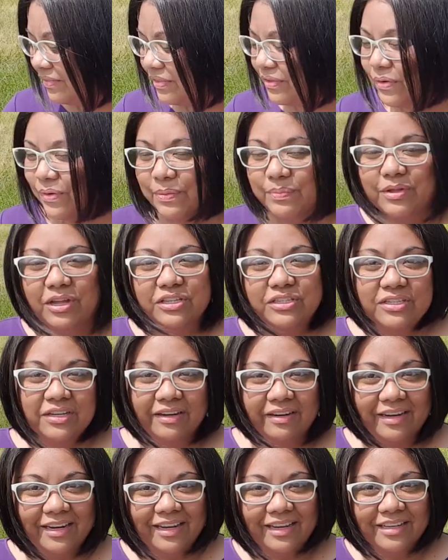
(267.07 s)
No, I'm not
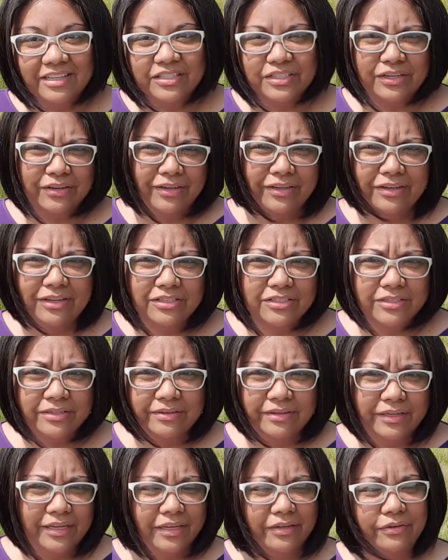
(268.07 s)
sorry. Sorry, not
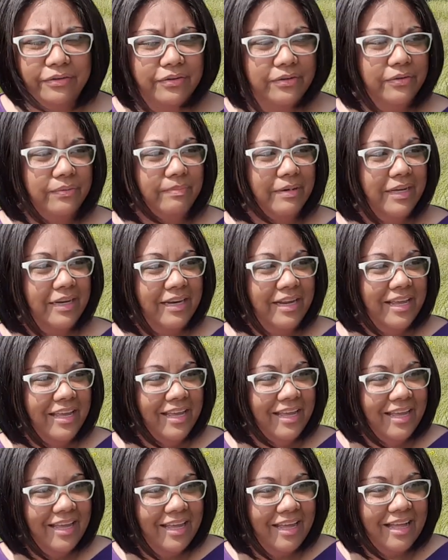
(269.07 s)
sorry? I don't know. But
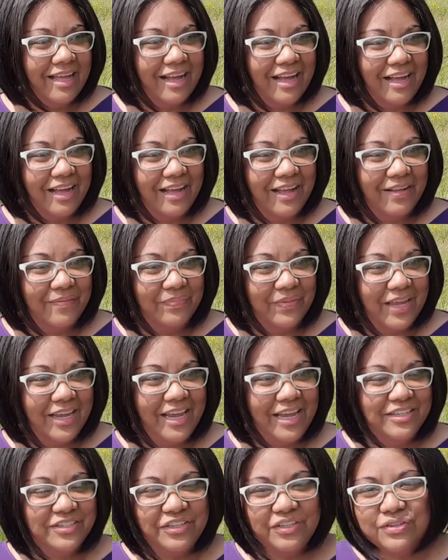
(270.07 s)
I
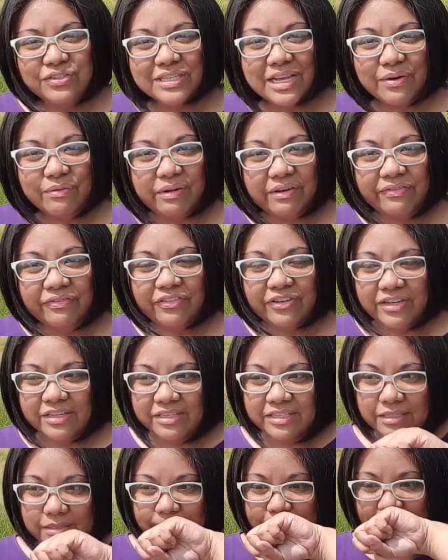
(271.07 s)
hate to use that
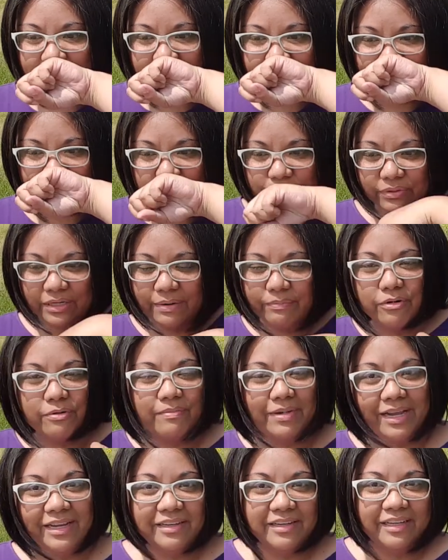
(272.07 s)
reference, but that's what I'm
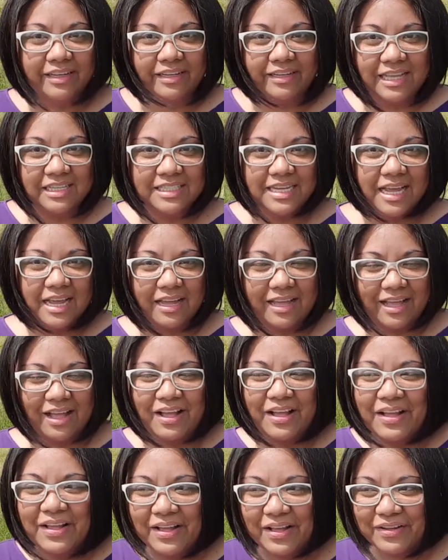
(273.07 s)
reminded
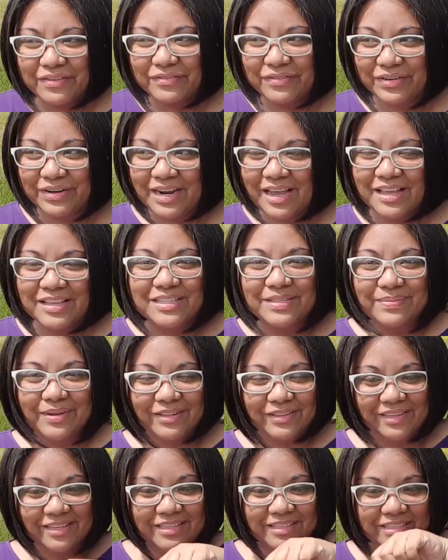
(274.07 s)
of when I
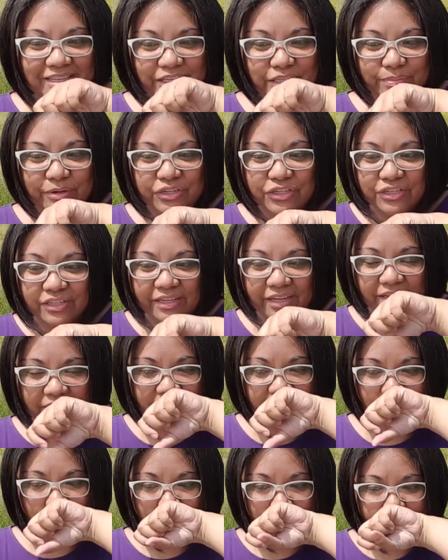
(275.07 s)
smell this, especially
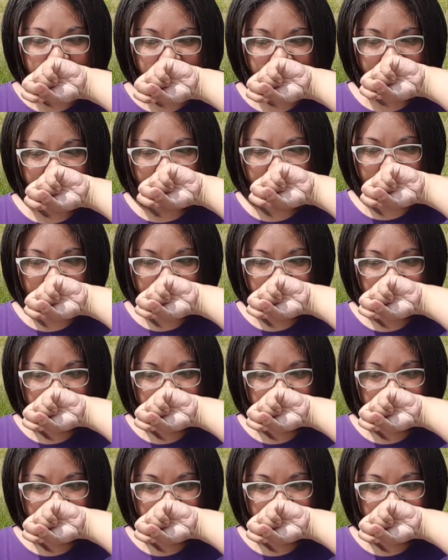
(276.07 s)
in the opening.